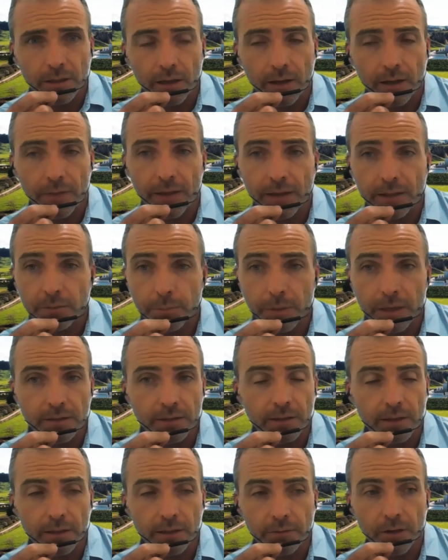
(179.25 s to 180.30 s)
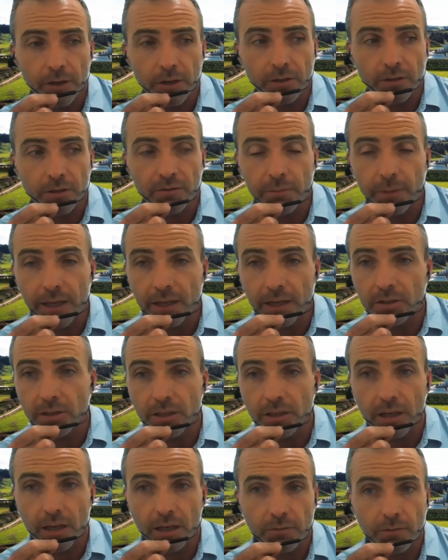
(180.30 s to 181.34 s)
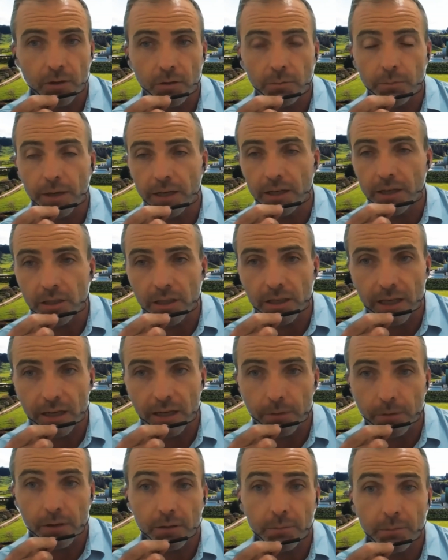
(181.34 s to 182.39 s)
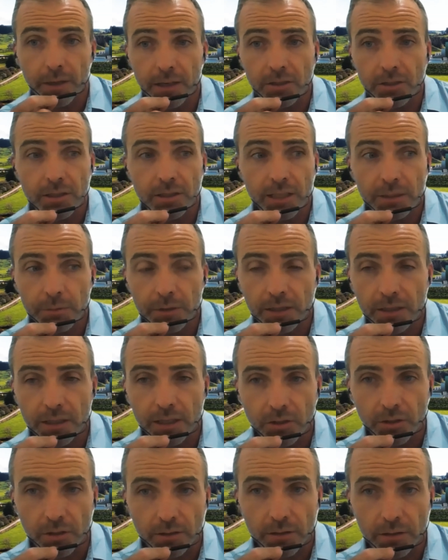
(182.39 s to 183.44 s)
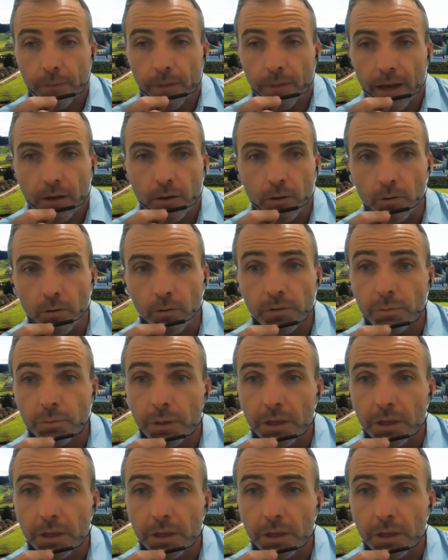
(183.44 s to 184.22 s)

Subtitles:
and that's basically a function of managing cash flow, managing capital, and managing expectations. That could all speed